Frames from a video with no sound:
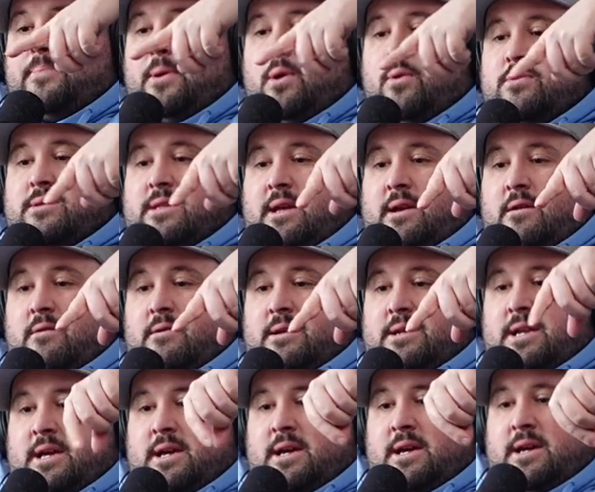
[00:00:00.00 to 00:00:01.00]
boat there
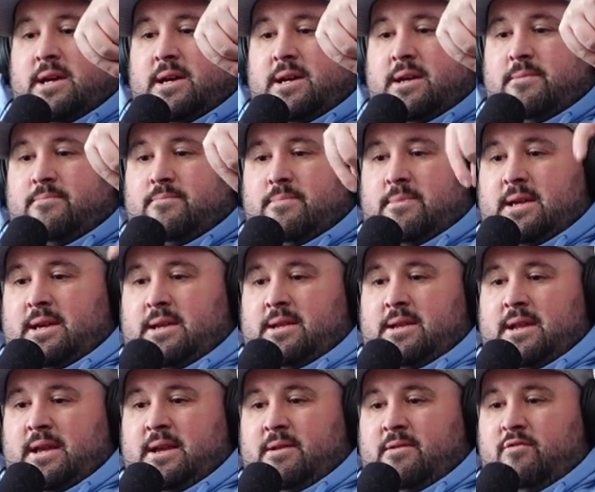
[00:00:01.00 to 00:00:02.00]
in
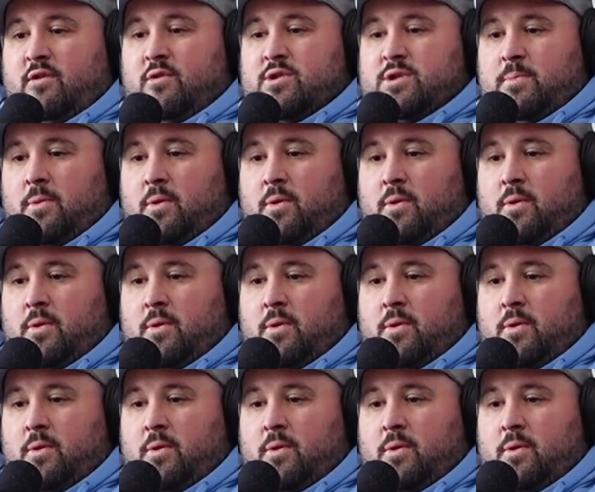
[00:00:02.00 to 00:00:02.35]
Gros